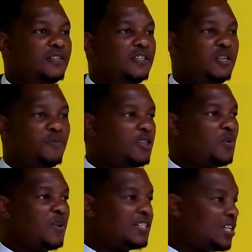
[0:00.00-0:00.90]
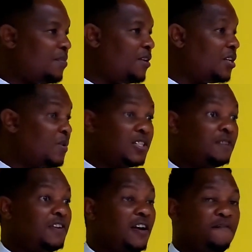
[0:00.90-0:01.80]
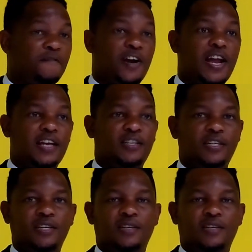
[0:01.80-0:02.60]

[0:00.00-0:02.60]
Timothy was timid, he was even afraid